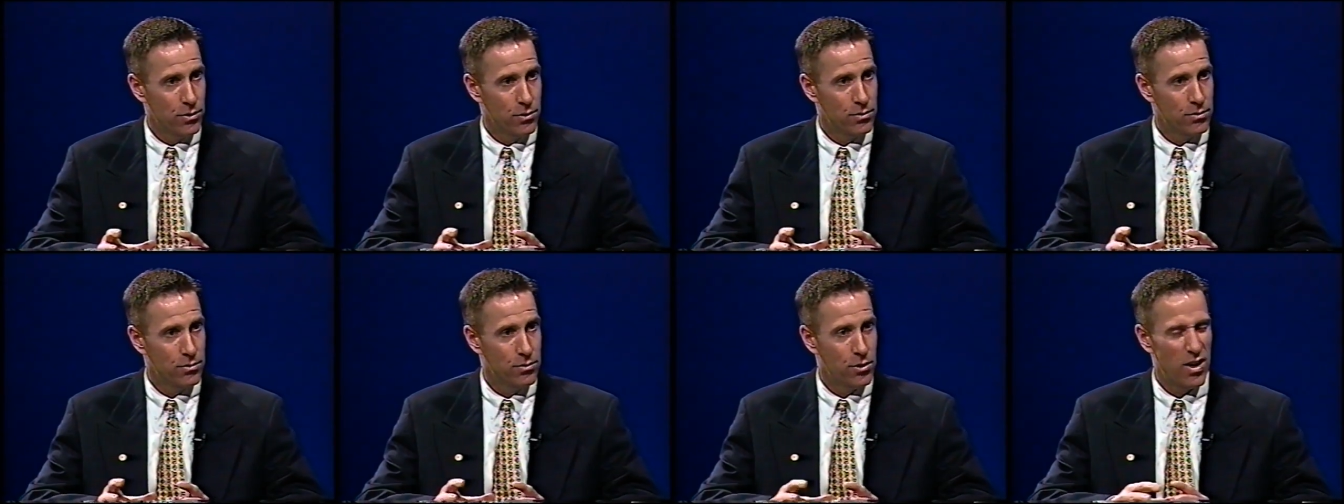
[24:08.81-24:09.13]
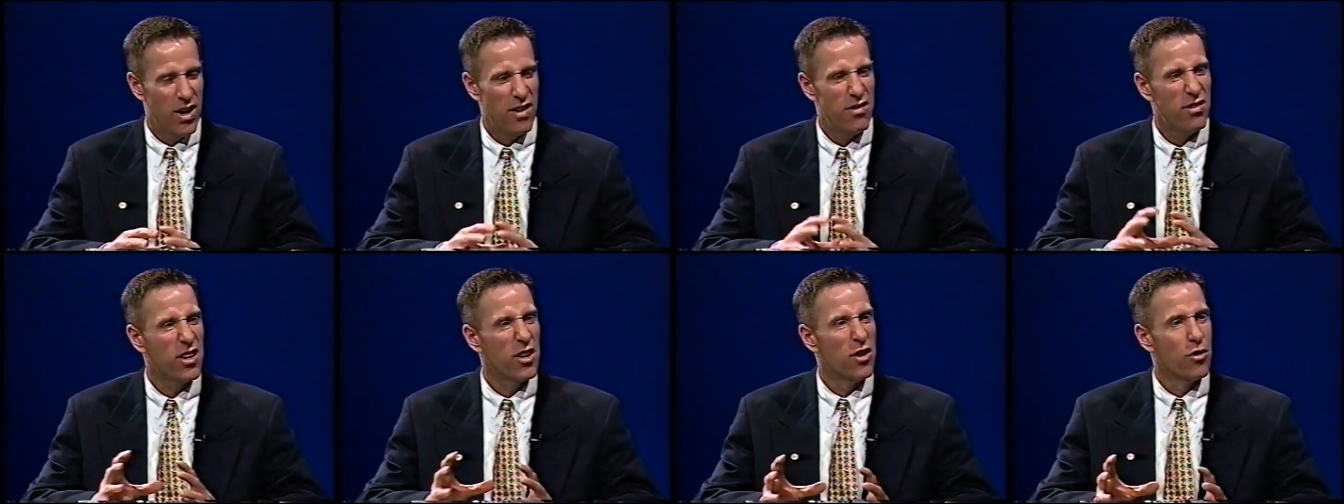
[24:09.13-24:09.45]

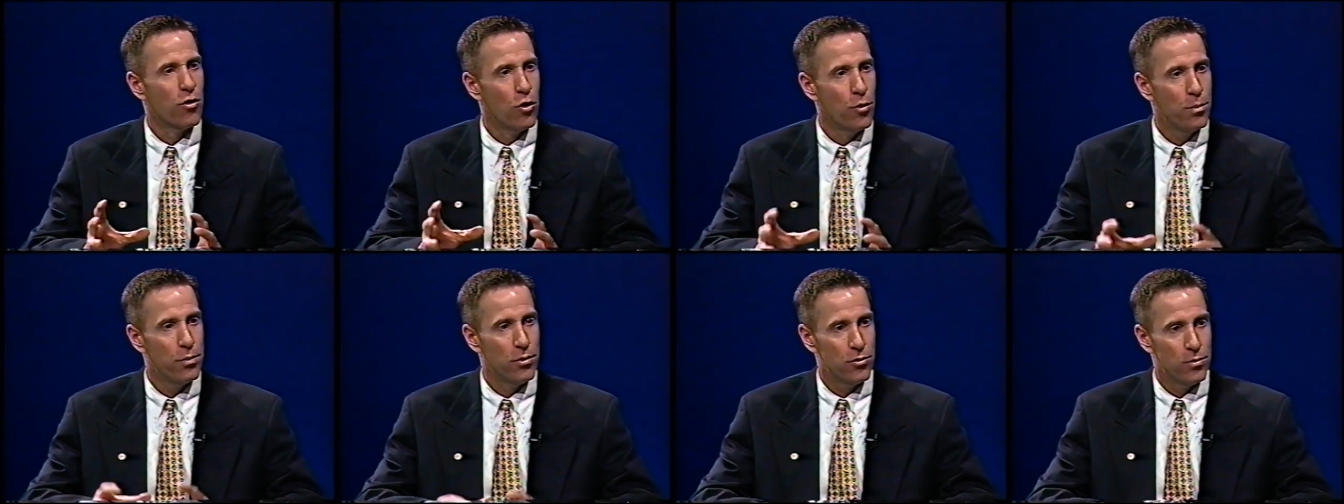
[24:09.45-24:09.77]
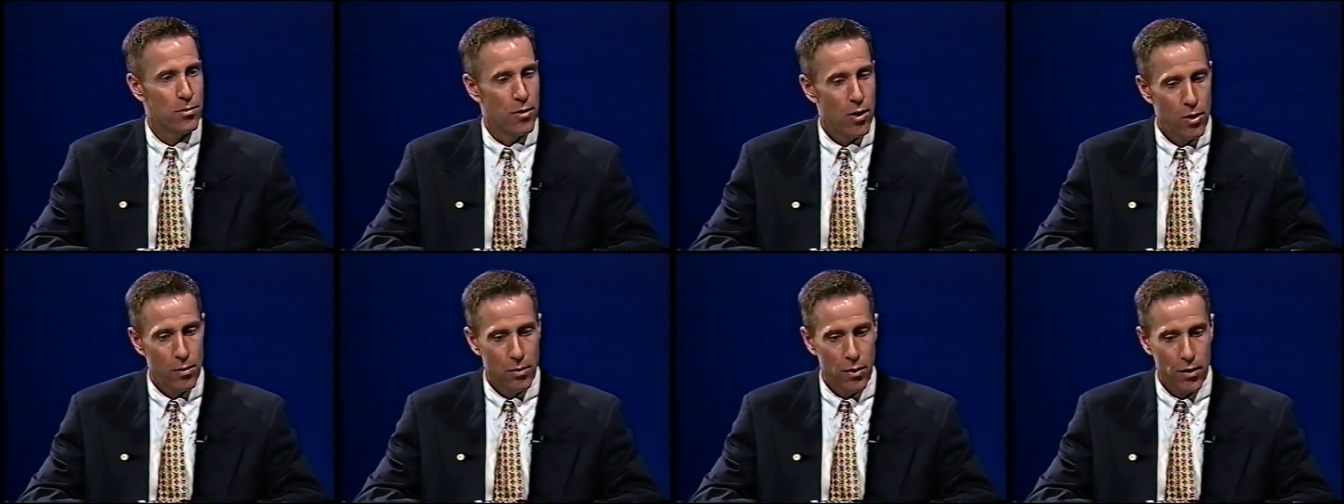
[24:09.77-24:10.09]
or every group of
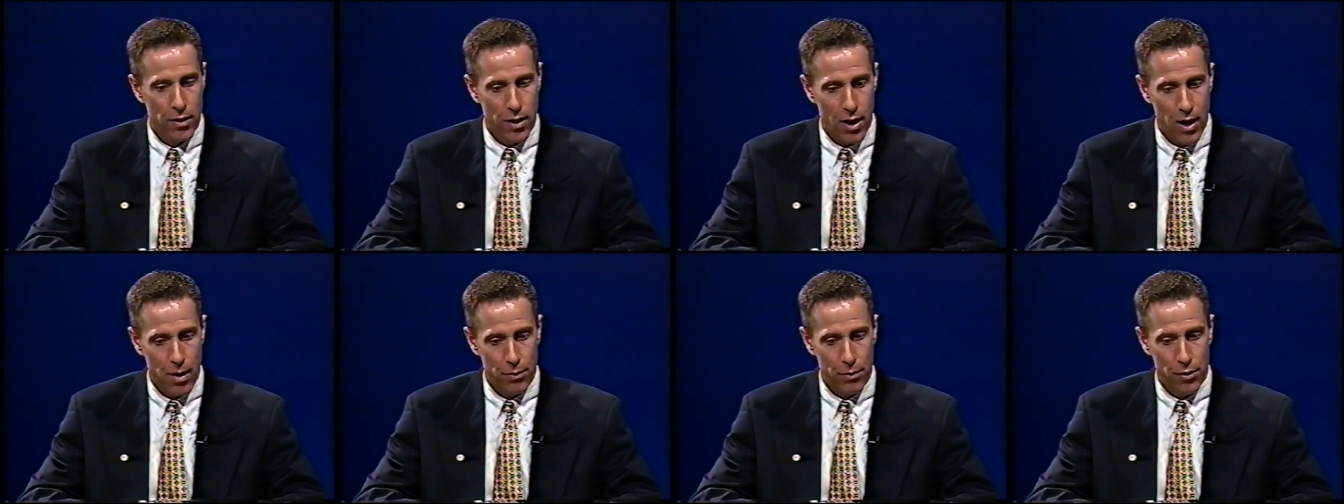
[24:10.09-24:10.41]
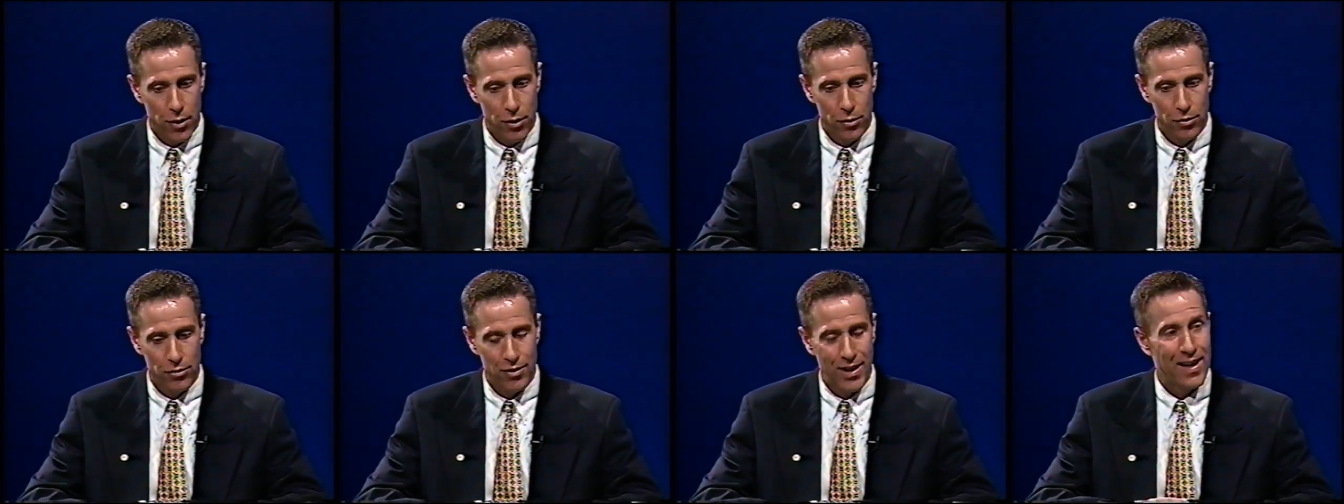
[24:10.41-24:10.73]
small boat
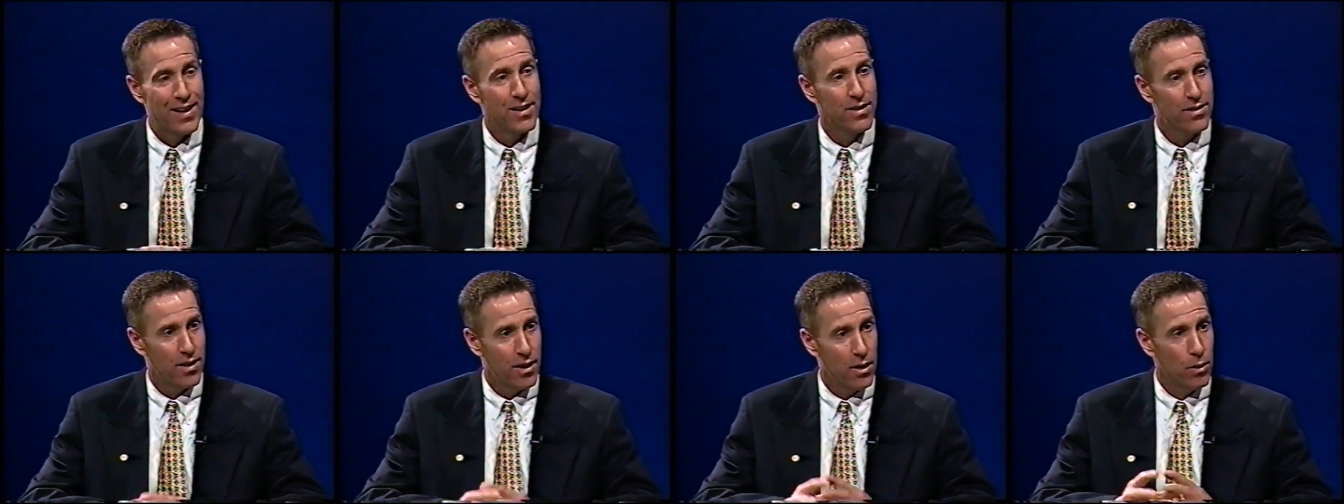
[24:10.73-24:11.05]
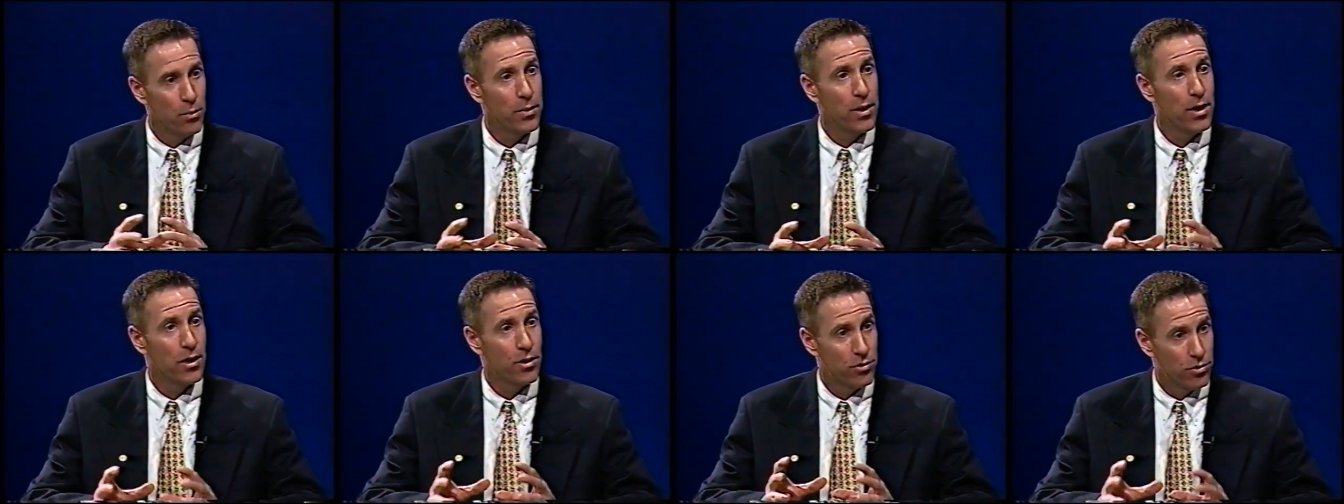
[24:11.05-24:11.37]
operators, can
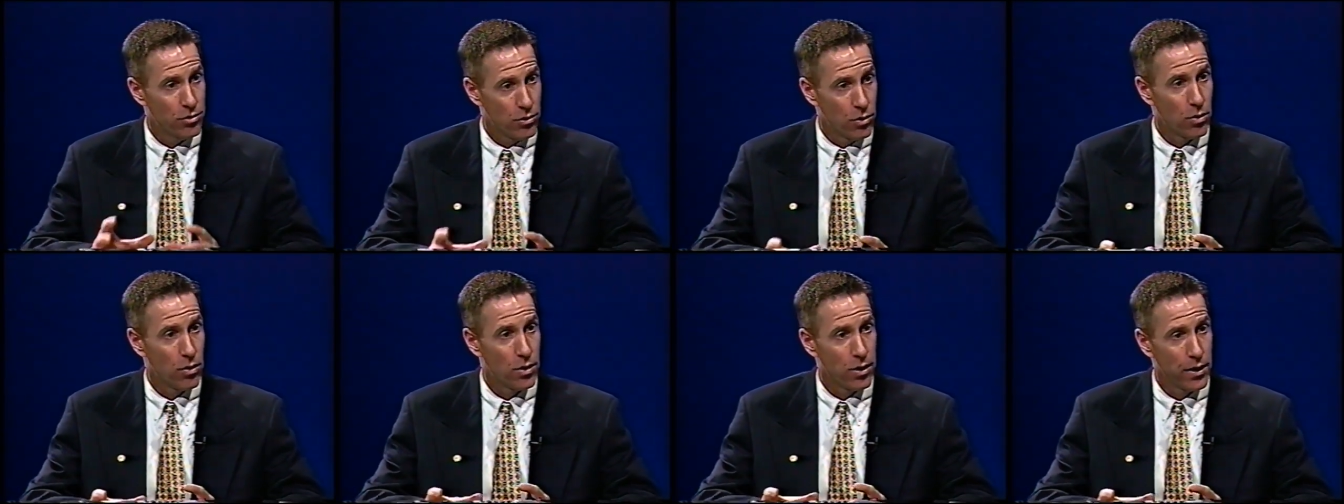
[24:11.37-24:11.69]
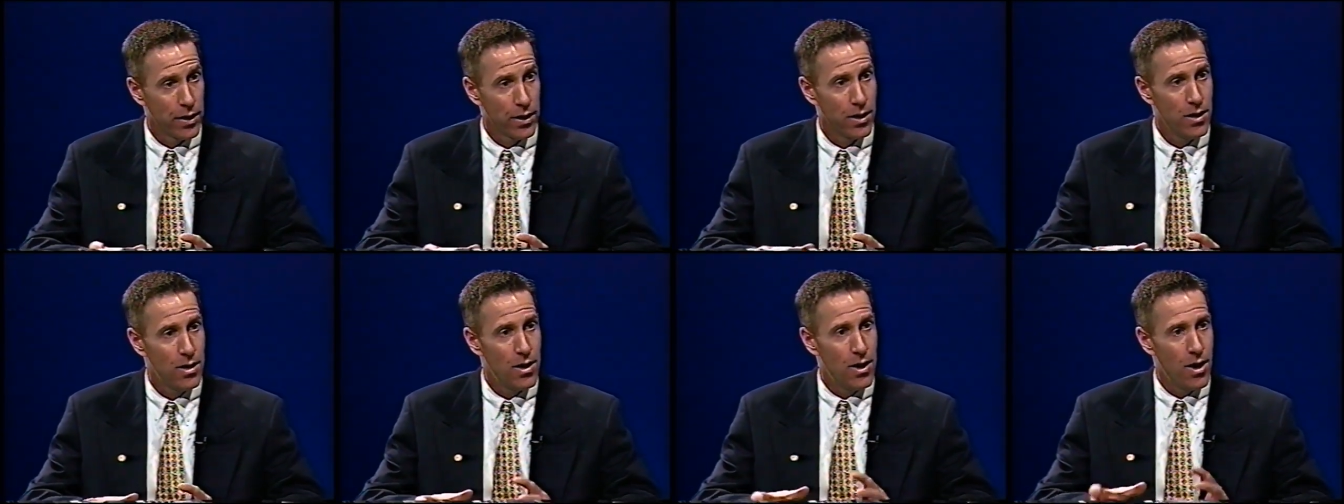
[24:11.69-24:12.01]
tell me a
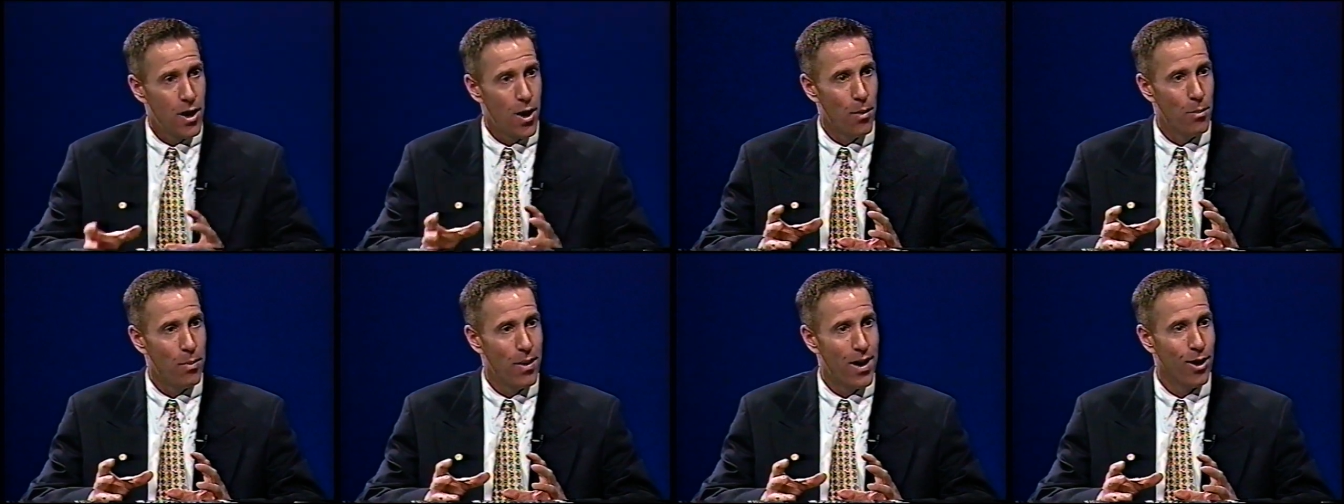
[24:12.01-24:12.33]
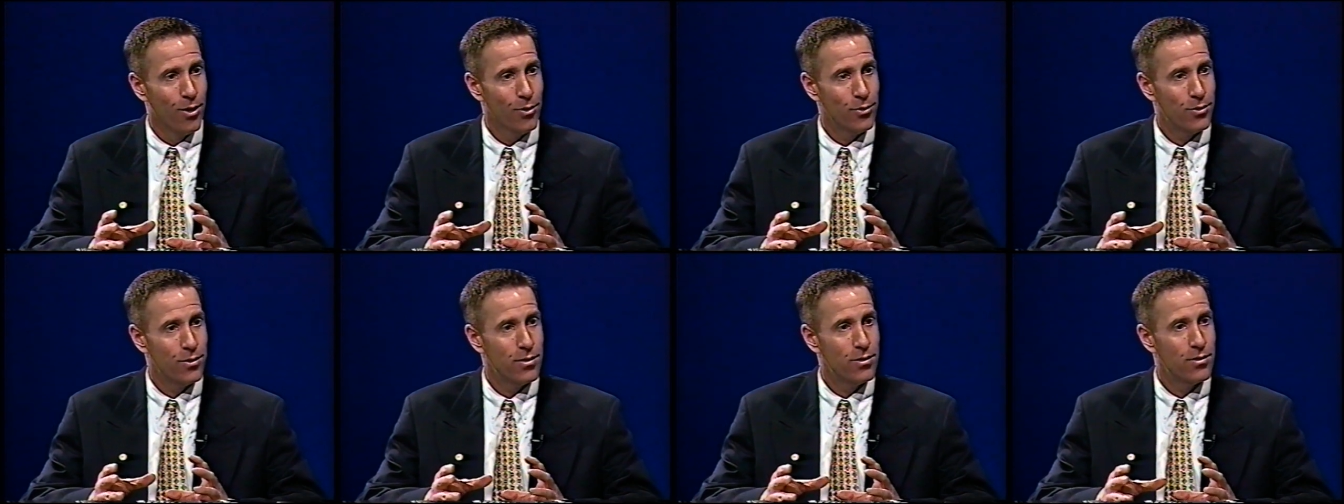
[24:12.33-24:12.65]
story
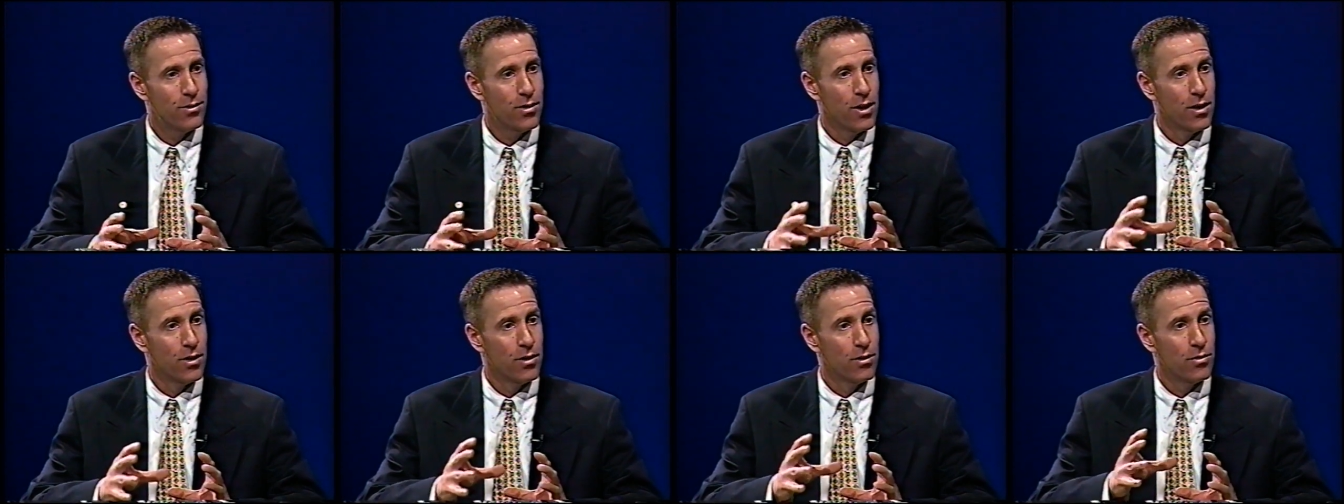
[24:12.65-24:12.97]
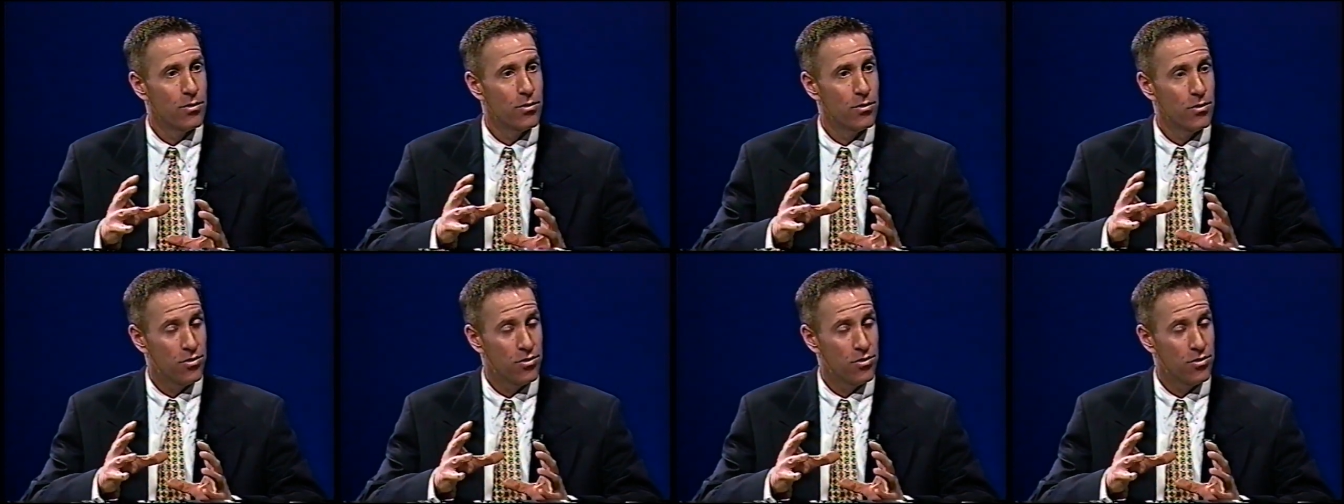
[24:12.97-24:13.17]
about uh,